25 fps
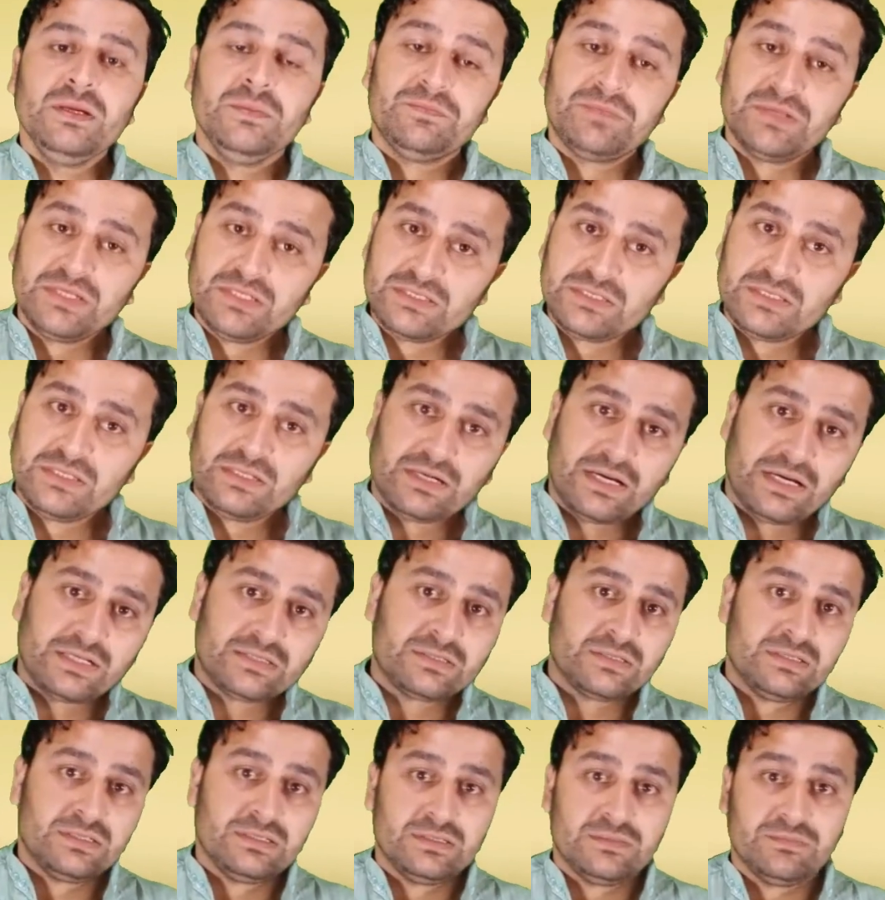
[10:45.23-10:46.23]
prisoner
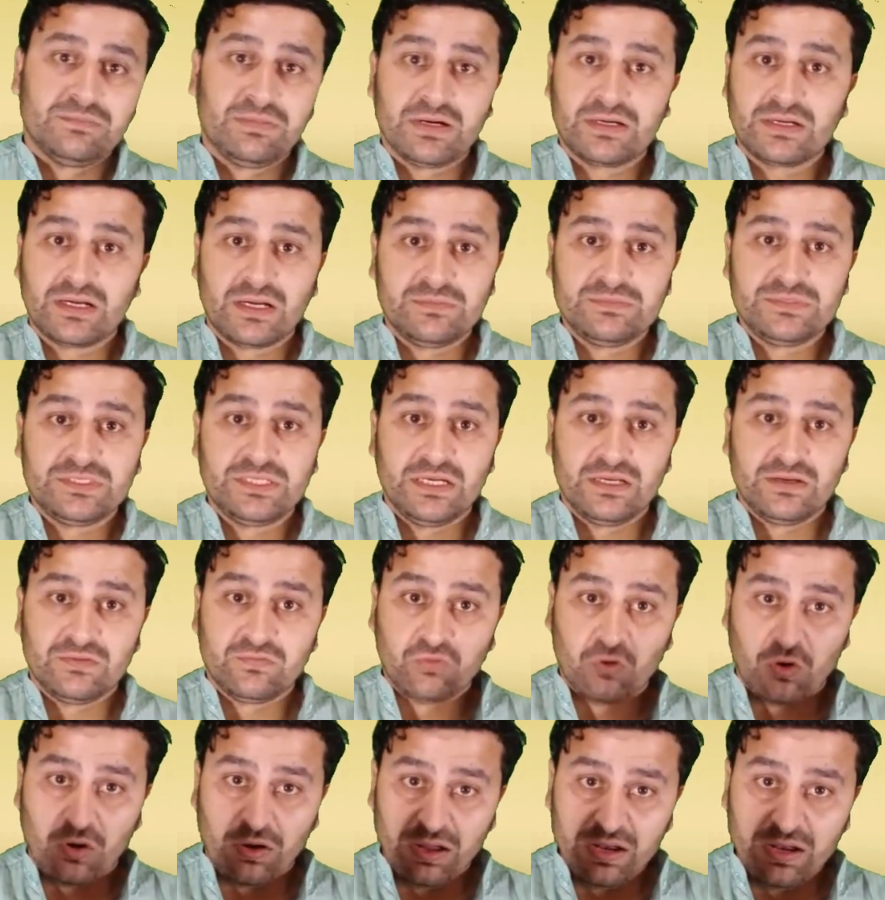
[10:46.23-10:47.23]
at Bagram jail
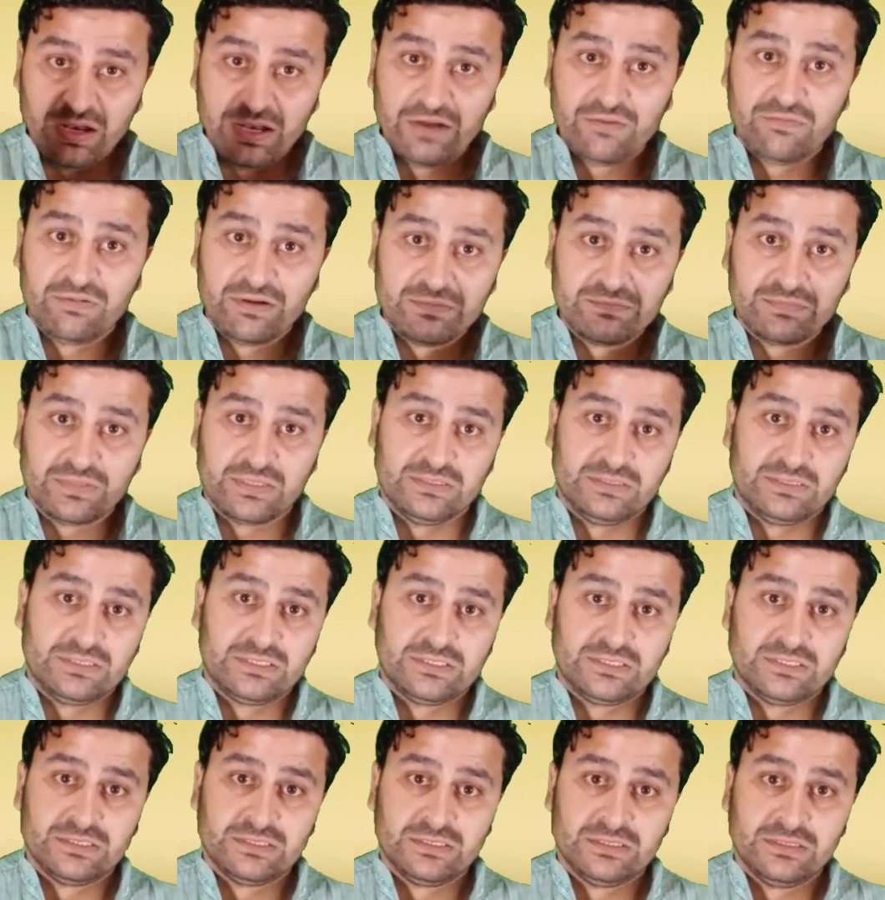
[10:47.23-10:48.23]
for 11
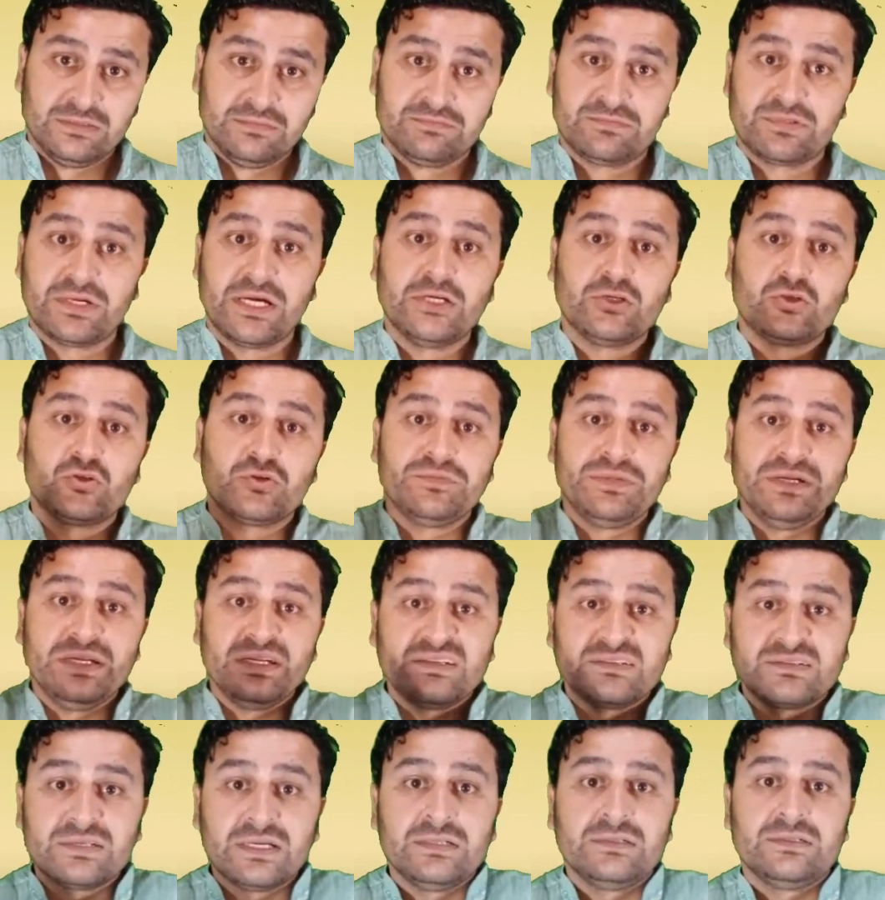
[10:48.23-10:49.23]
months prior to being
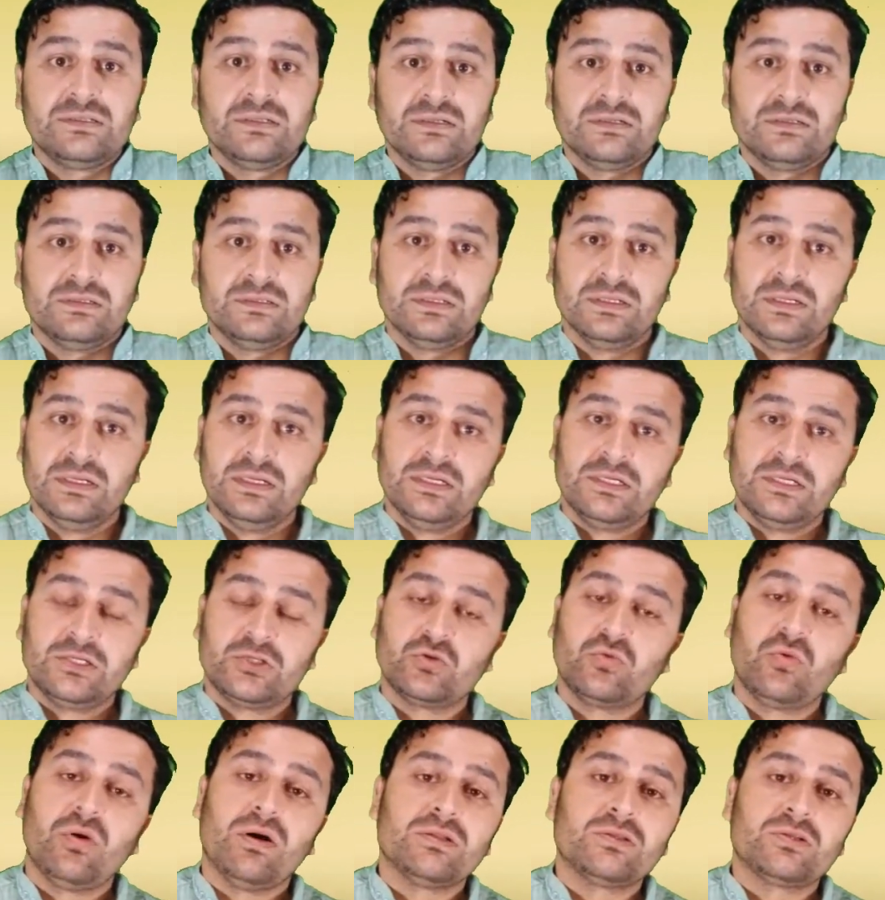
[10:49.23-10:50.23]
rendered to
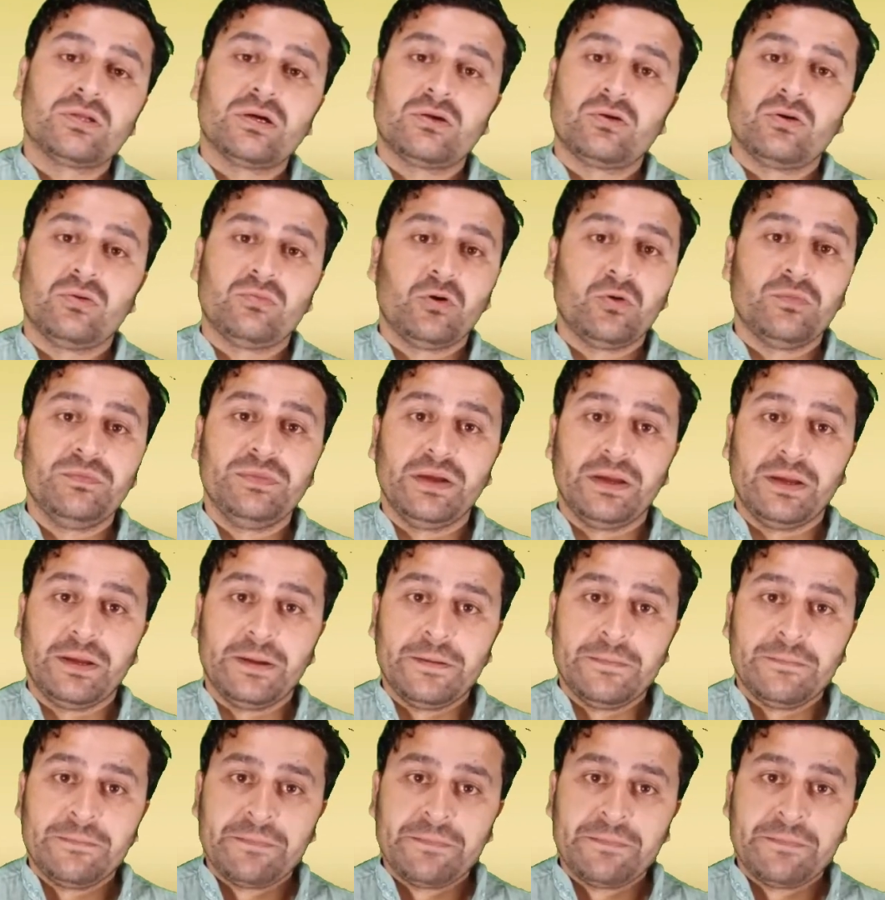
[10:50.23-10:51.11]
Guantanamo Bay